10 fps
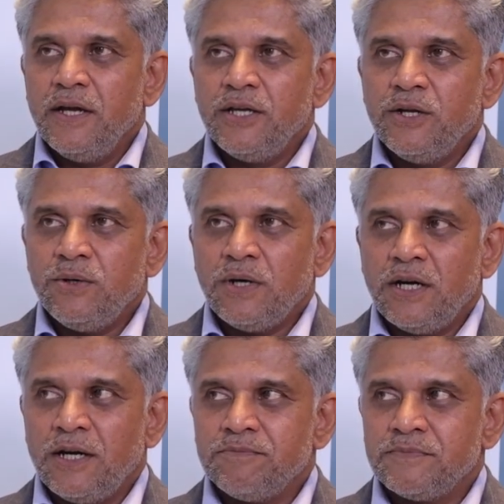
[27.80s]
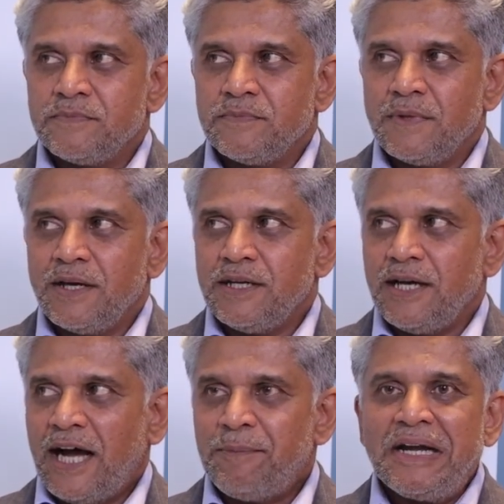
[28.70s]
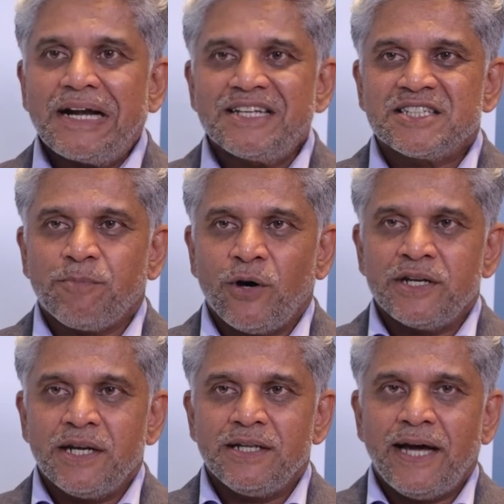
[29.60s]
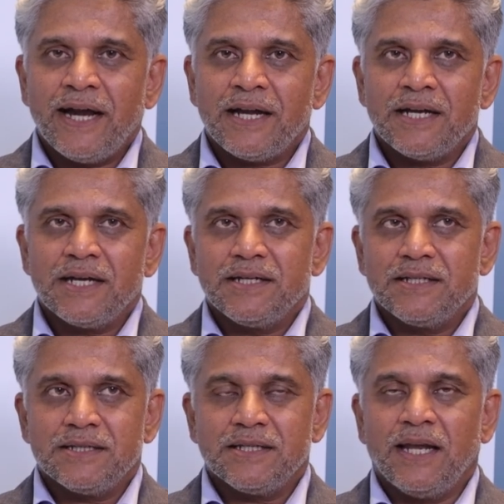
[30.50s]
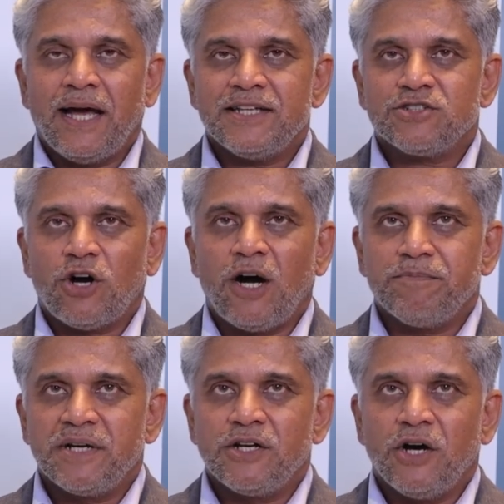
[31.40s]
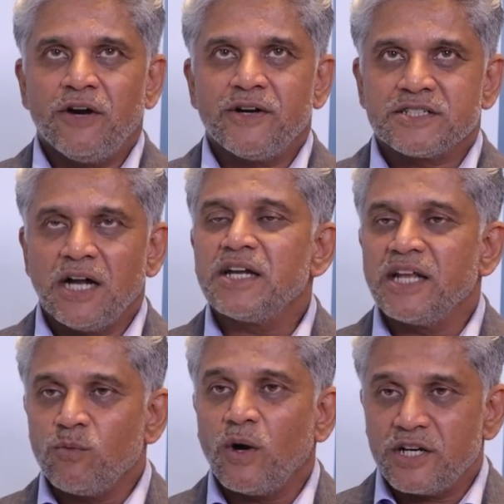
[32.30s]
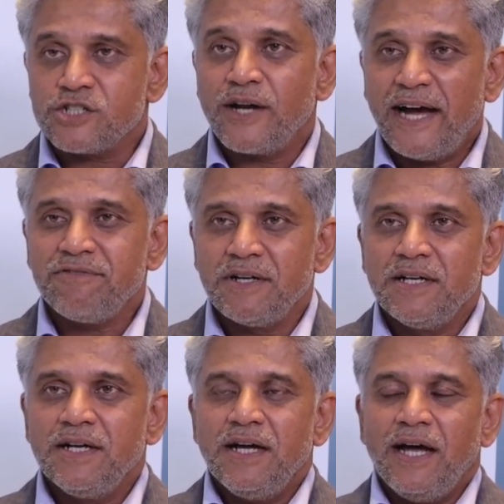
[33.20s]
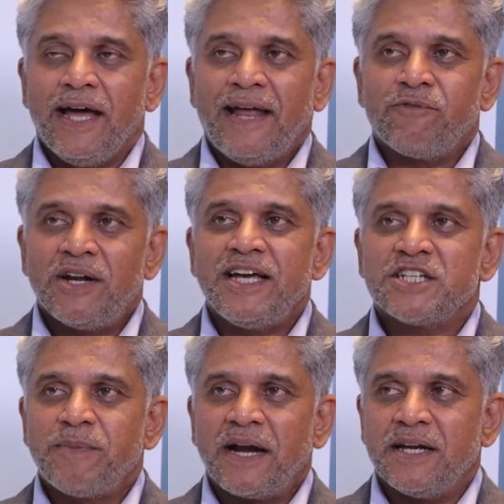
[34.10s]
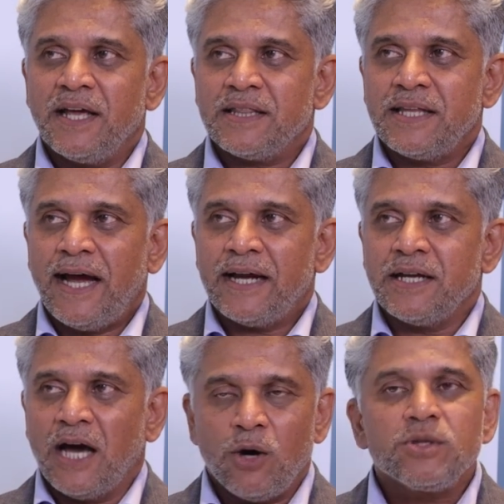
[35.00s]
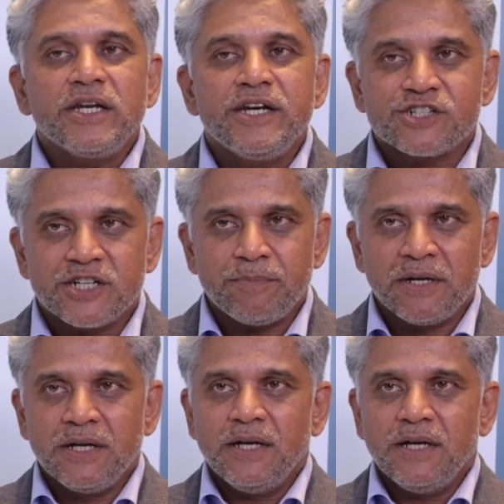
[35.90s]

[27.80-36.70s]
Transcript: You know, I'm a little disappointed that the last COP did not result in what it should have. And I'm really expecting that now the leadership